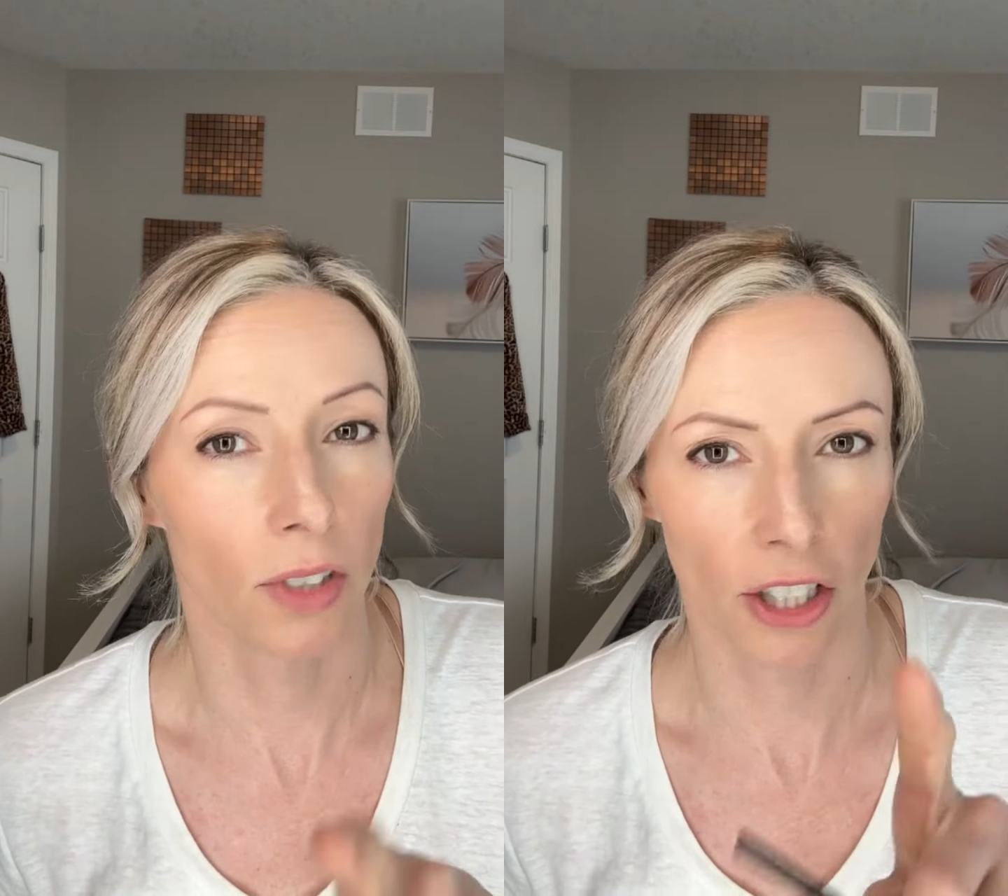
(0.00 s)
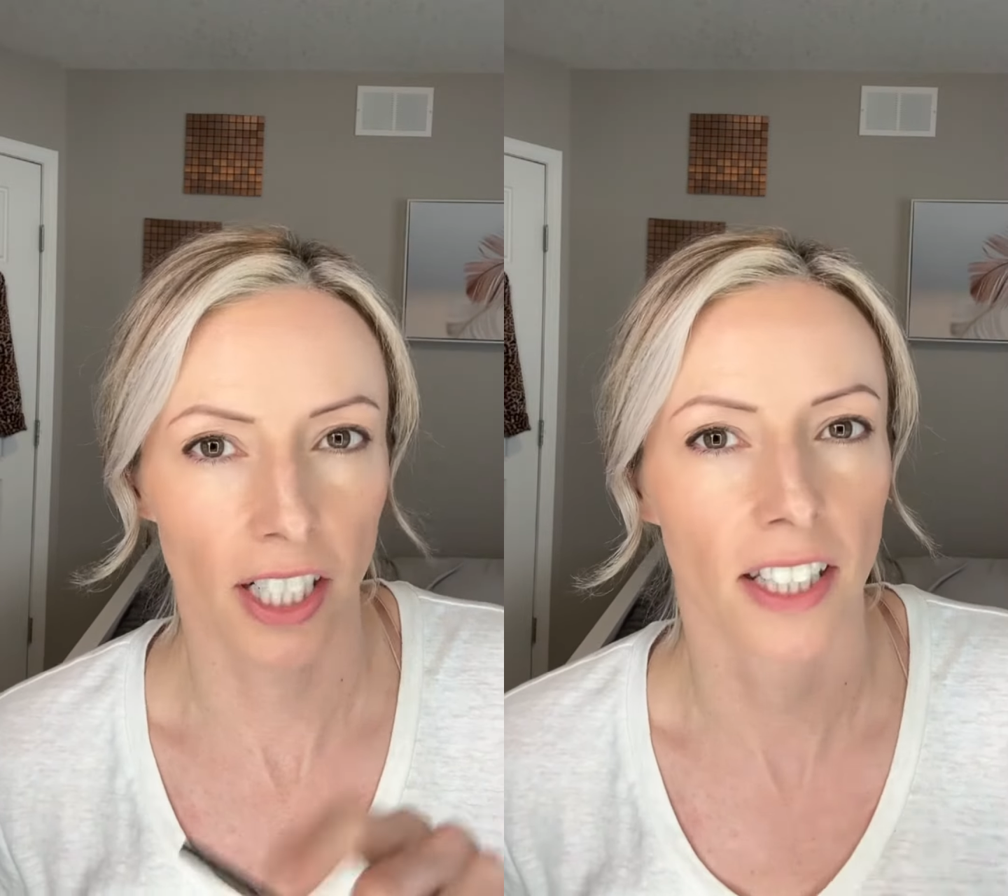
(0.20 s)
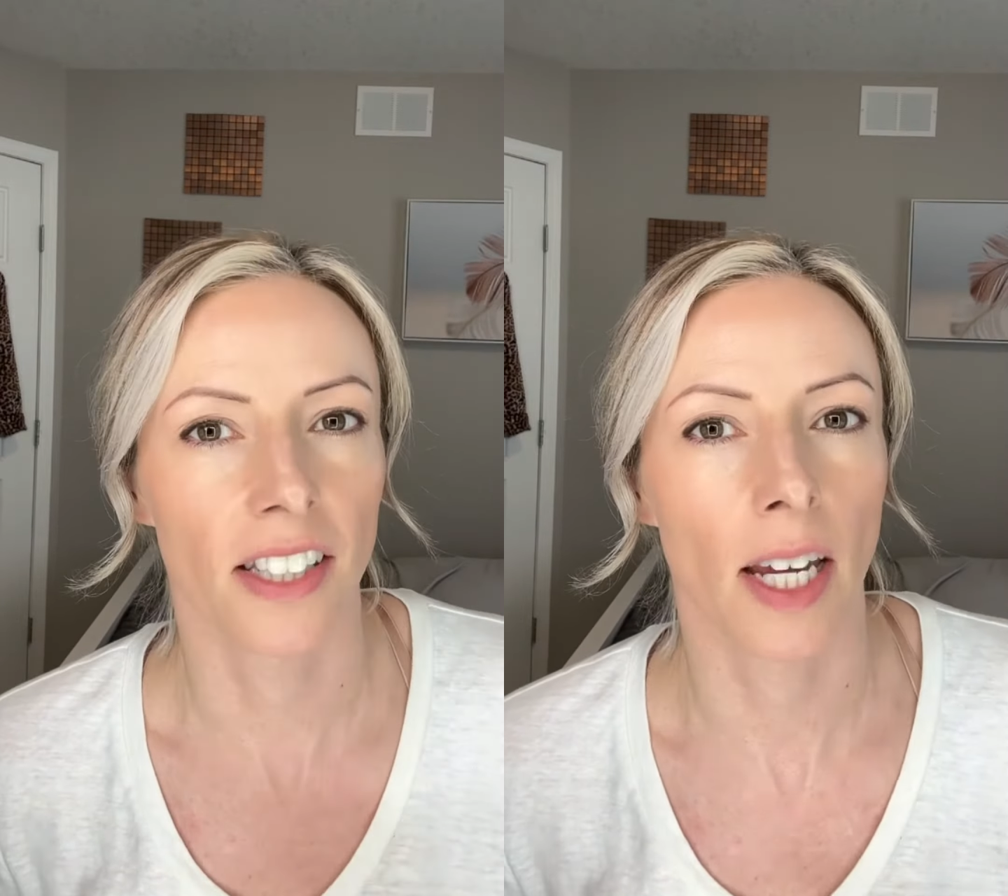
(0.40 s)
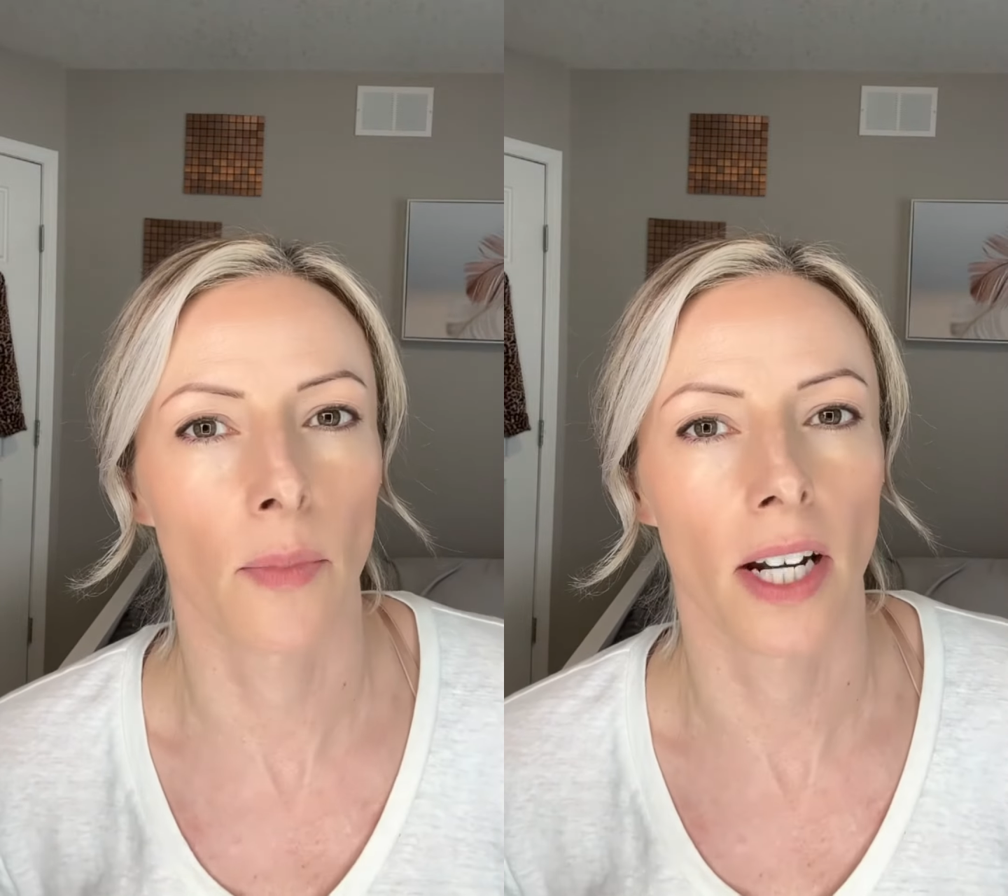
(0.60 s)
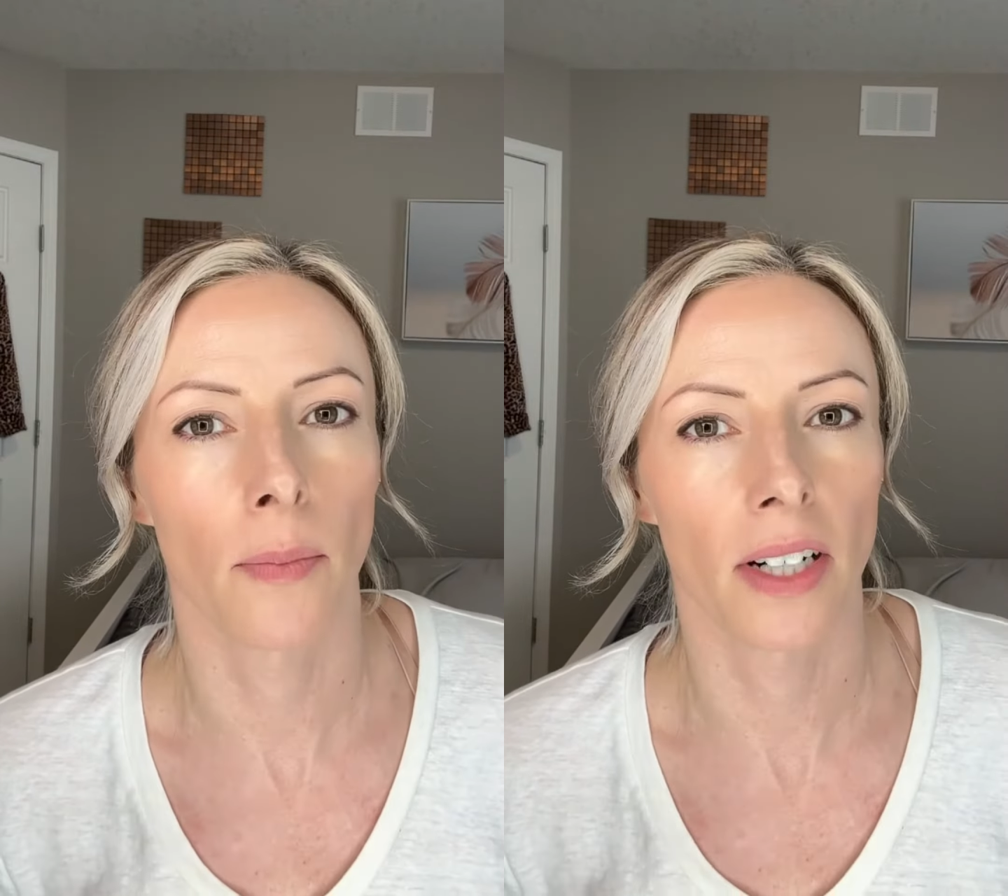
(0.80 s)
You're going to
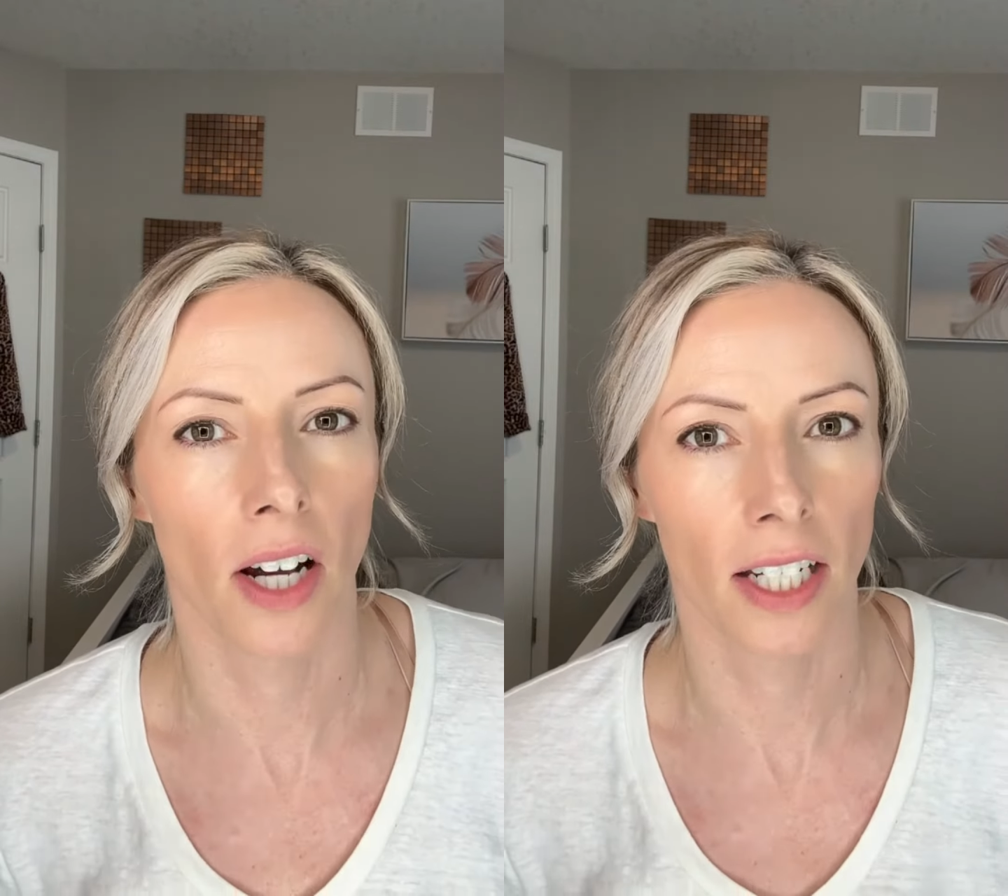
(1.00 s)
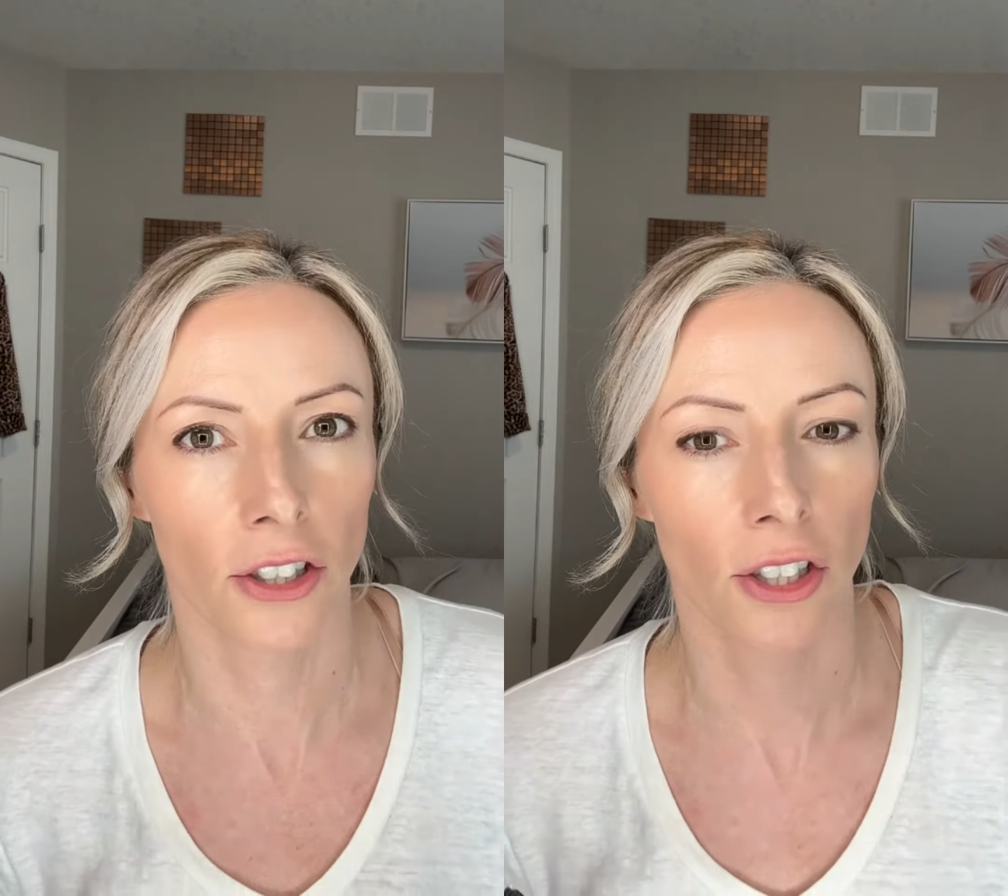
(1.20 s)
step it up a notch.